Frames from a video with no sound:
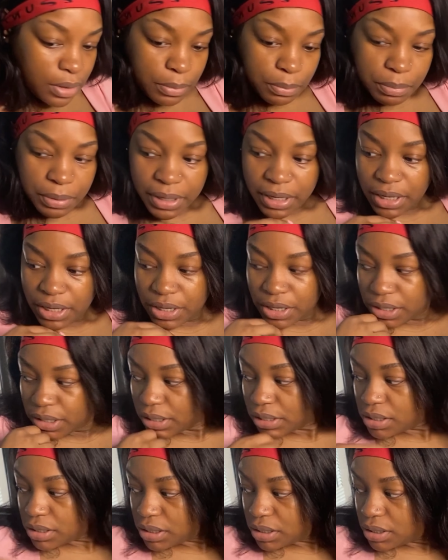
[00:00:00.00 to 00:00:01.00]

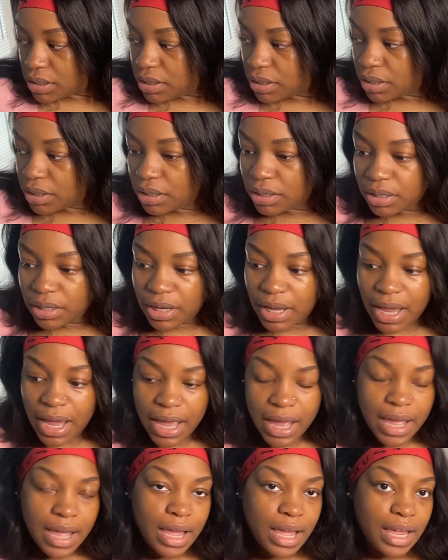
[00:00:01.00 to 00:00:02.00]
peers
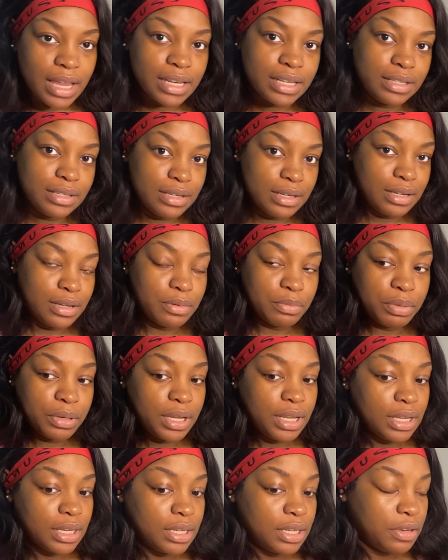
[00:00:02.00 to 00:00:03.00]
had a
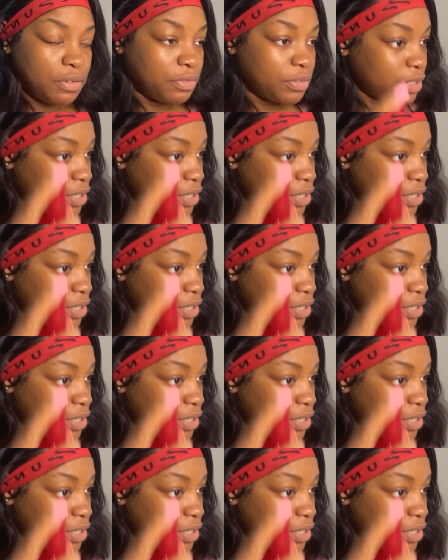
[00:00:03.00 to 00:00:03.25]
completely different